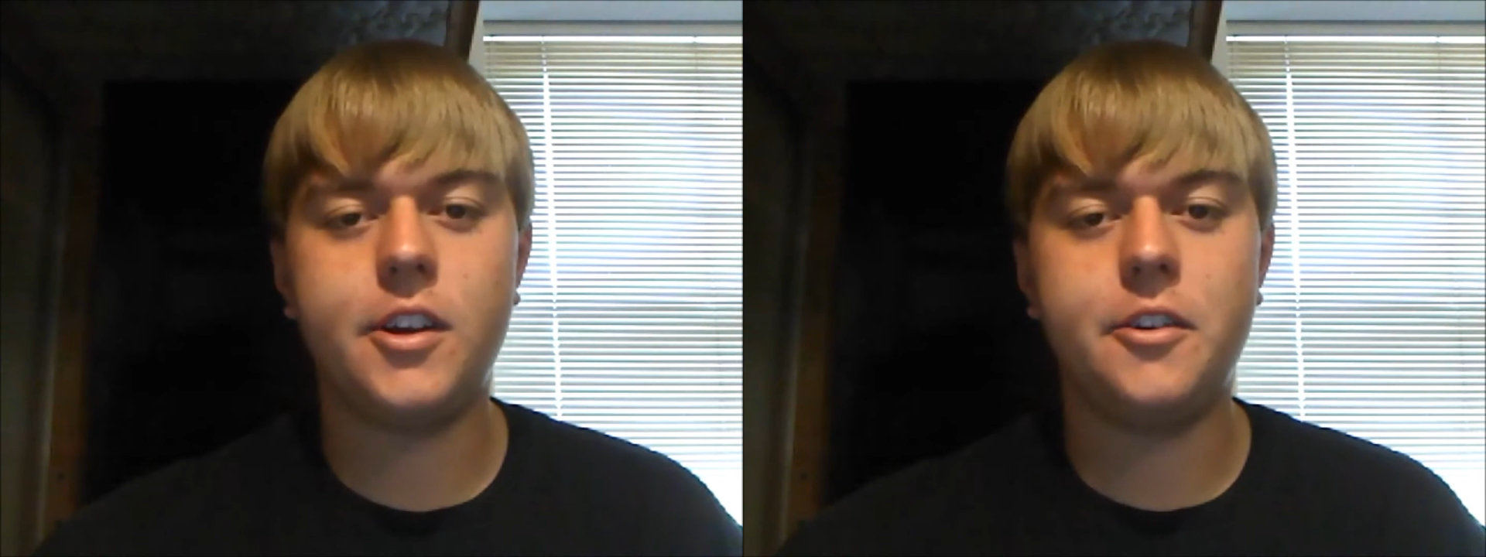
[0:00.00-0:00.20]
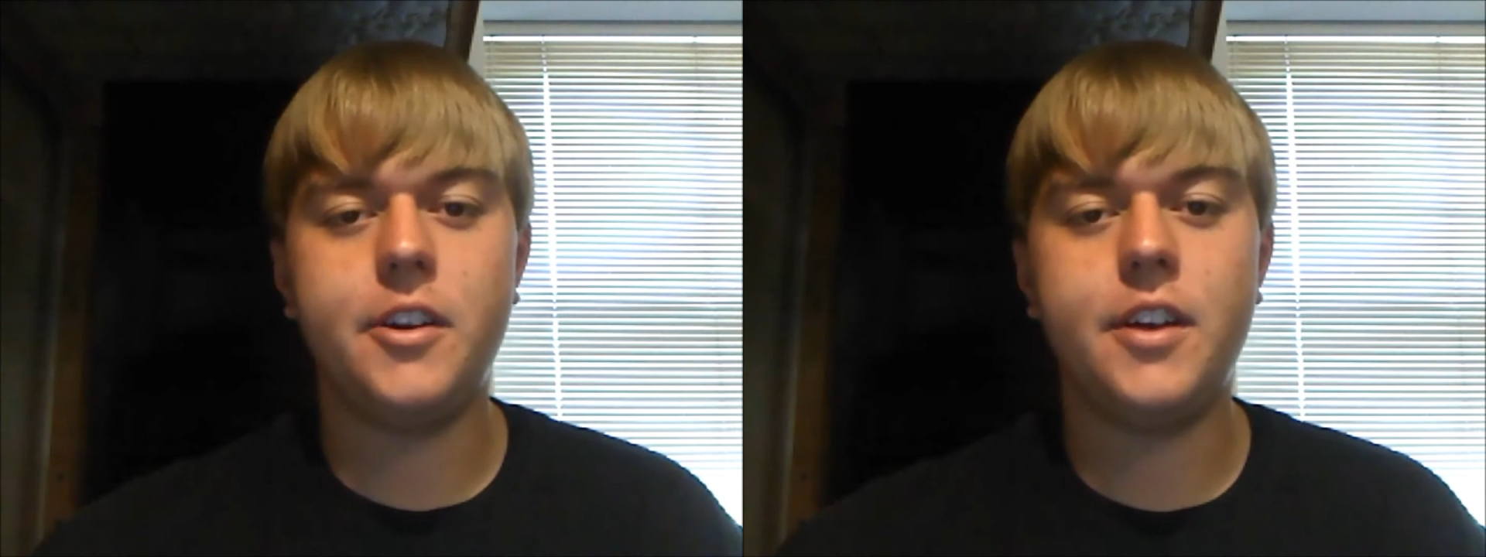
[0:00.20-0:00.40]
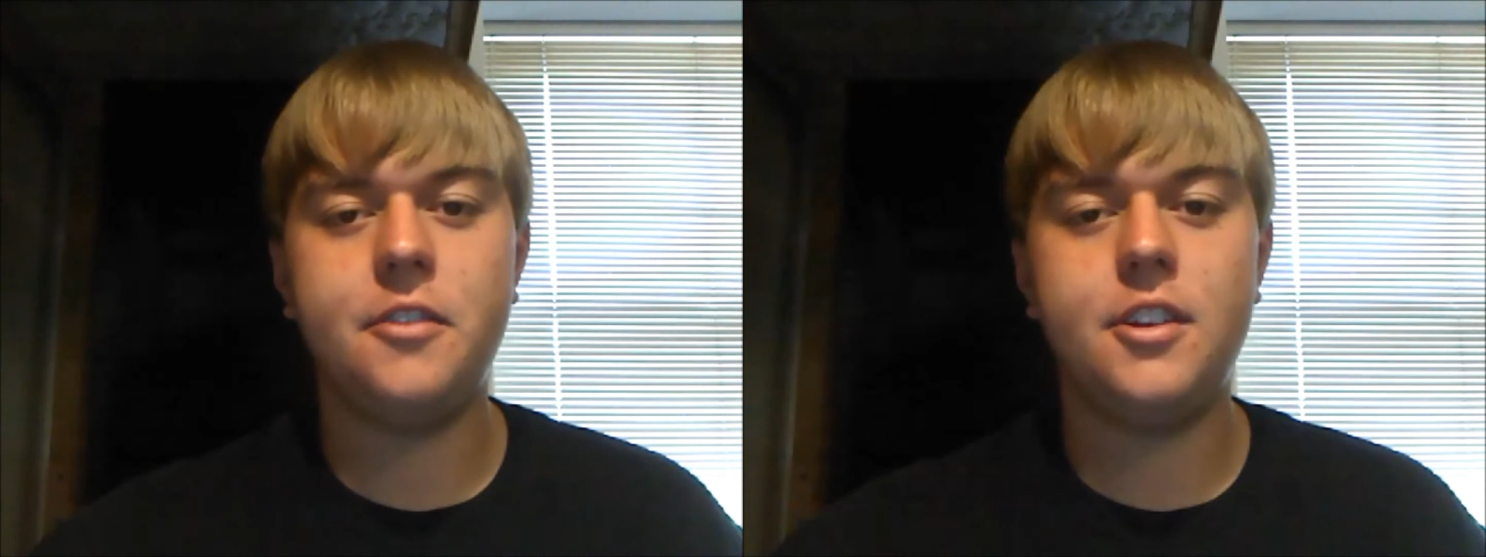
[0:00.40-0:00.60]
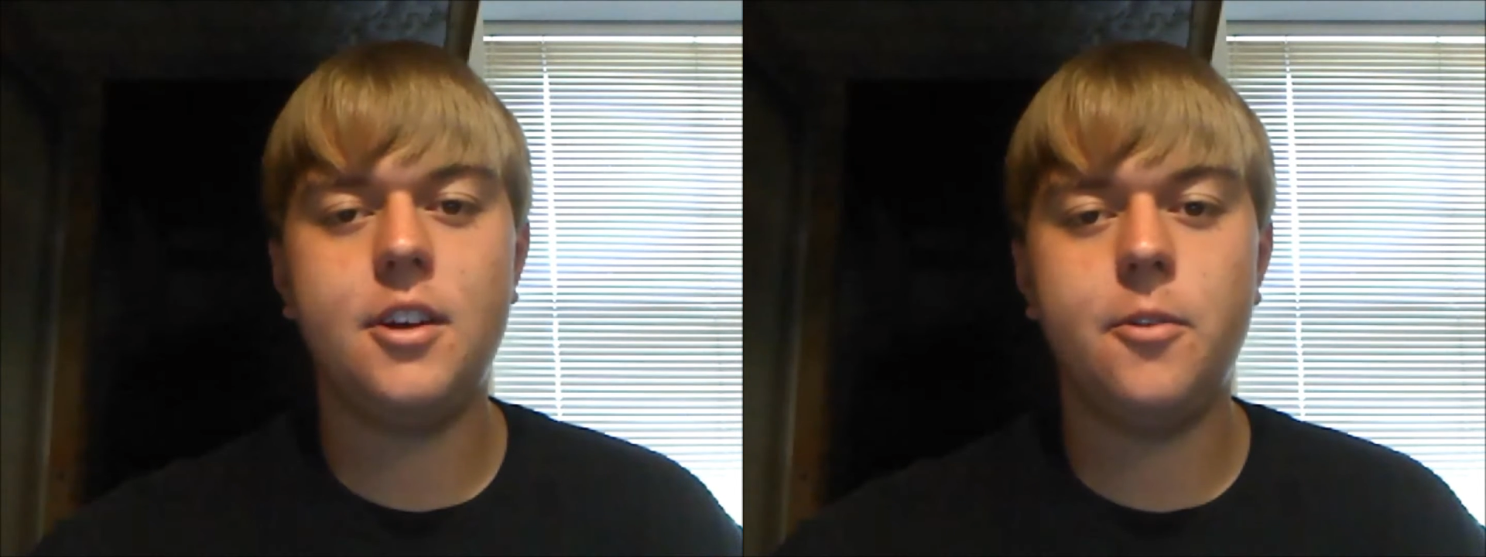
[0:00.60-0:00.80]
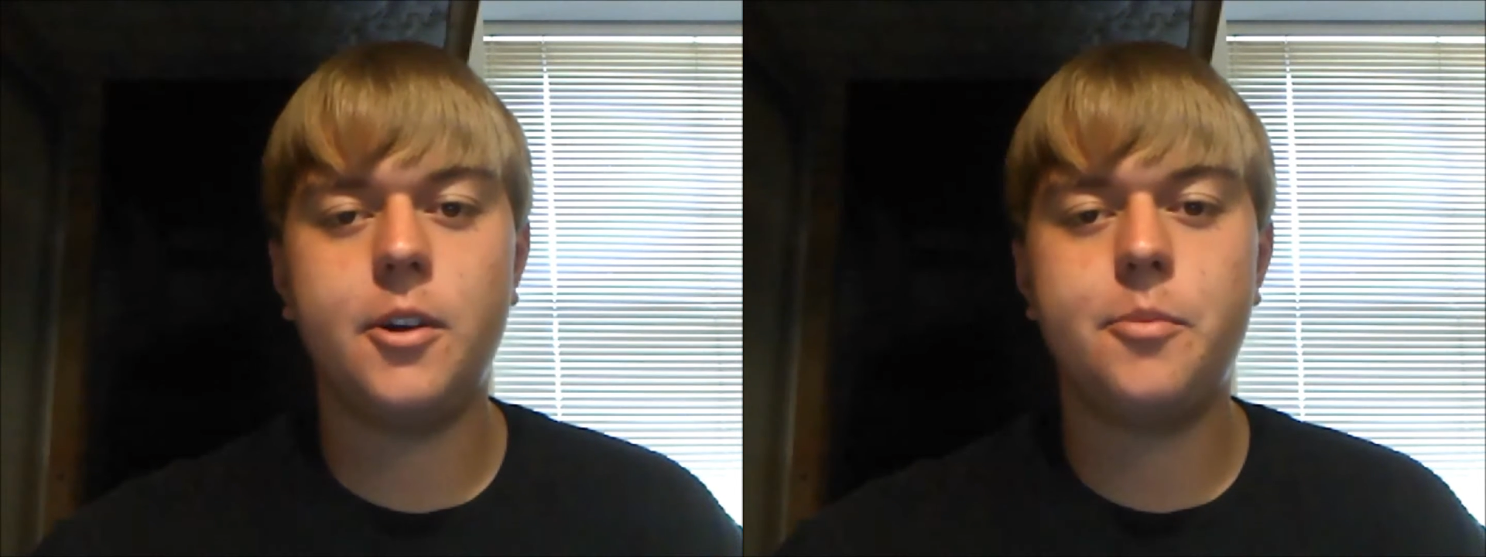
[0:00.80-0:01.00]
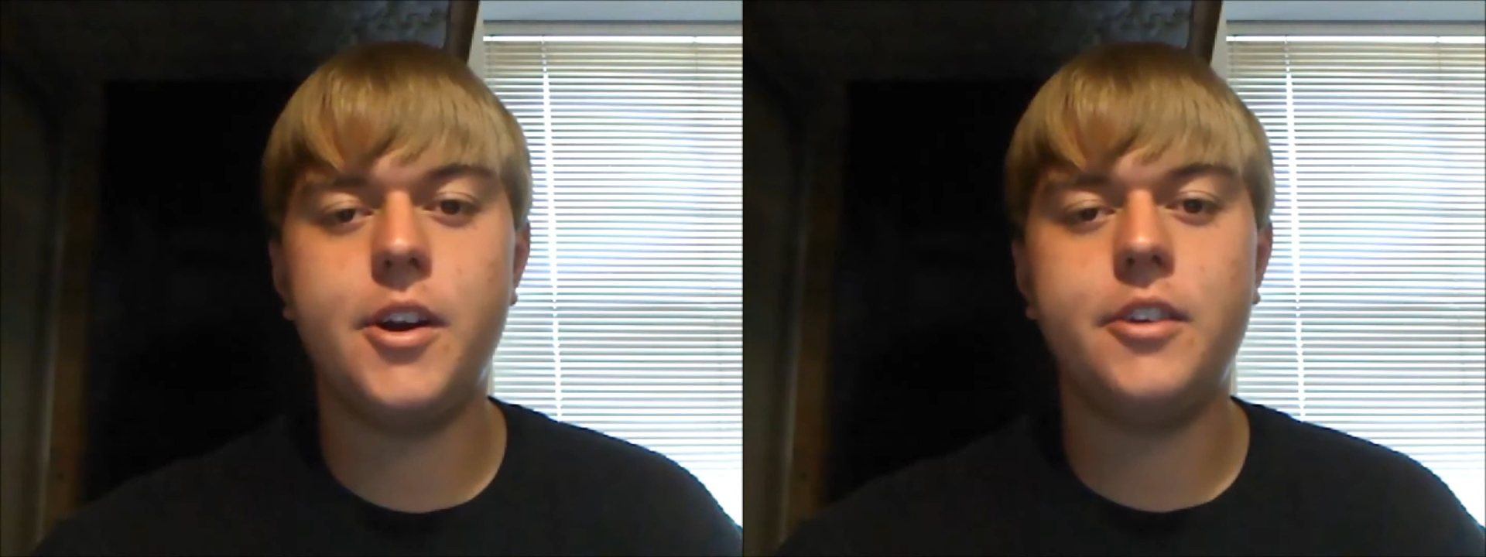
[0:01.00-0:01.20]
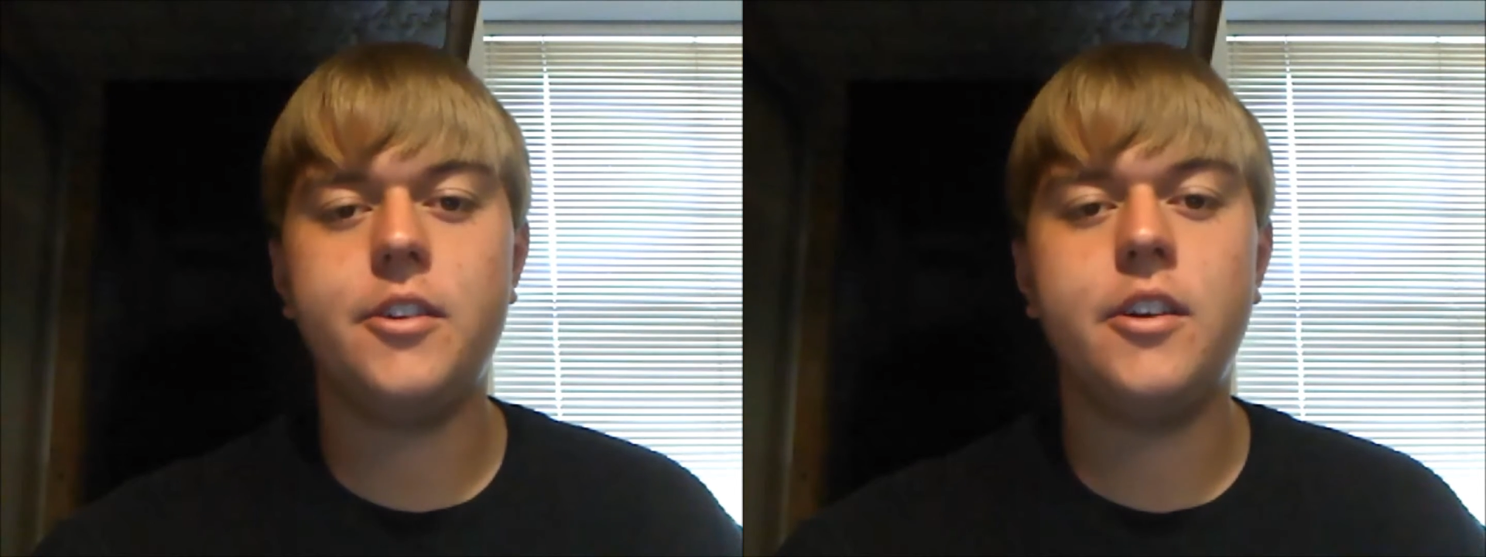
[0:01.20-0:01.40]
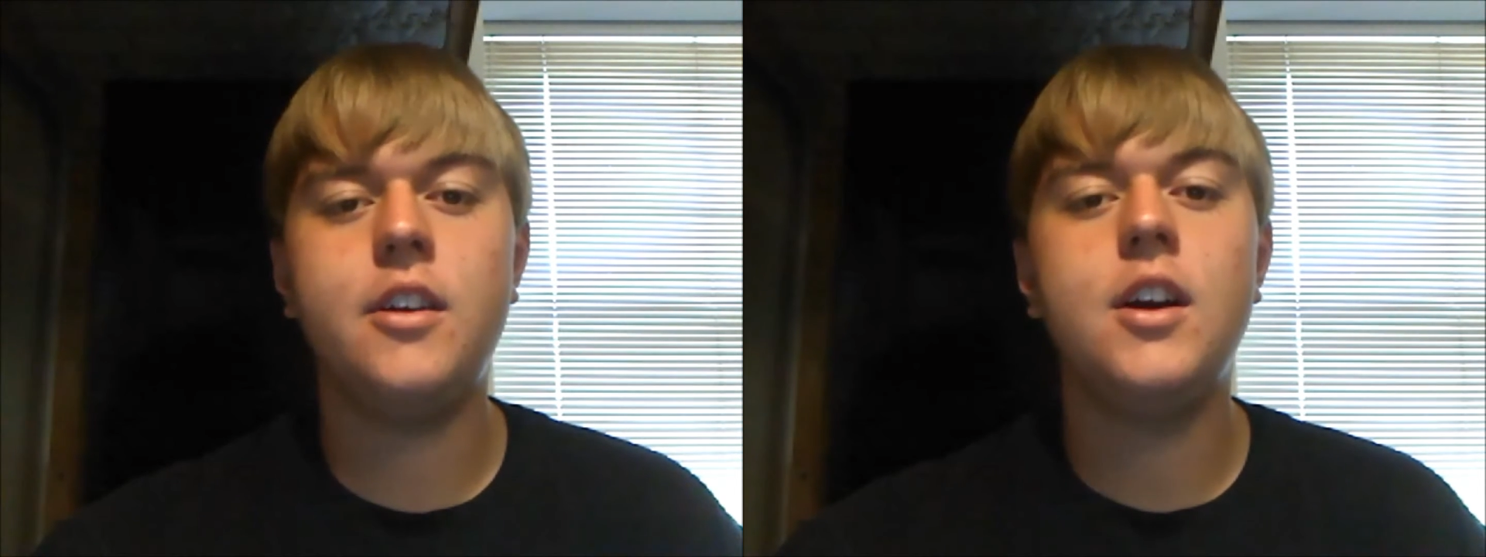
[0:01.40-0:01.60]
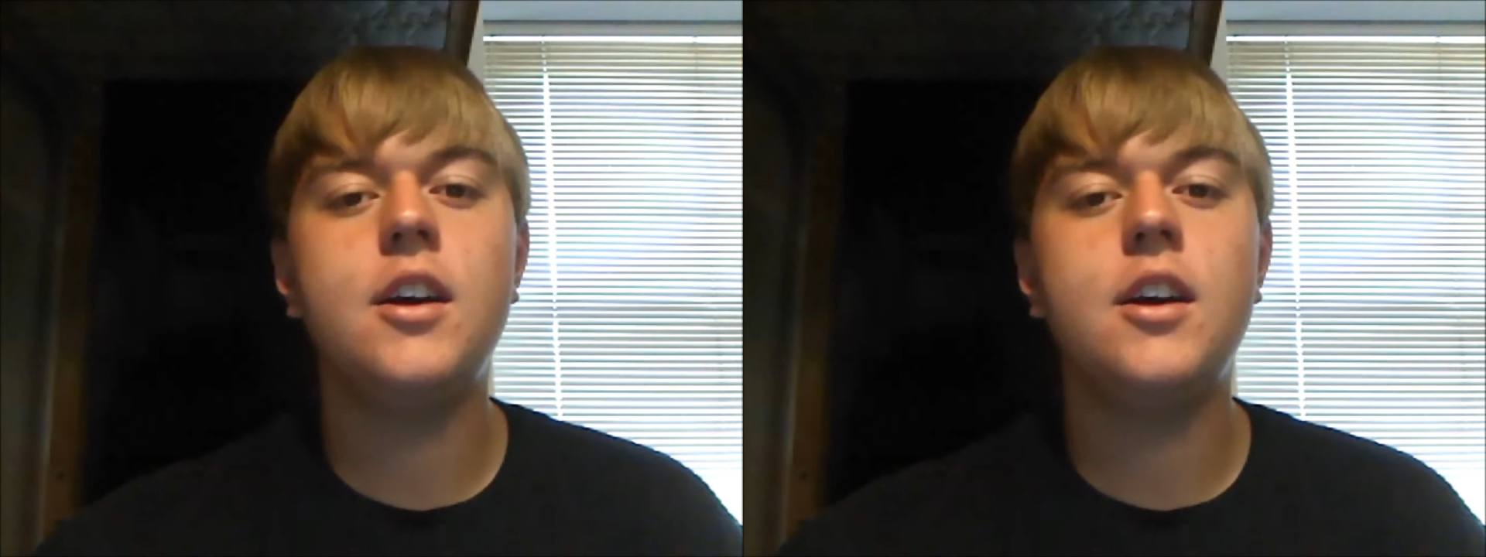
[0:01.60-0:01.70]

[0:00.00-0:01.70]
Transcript: under heavy network pressure.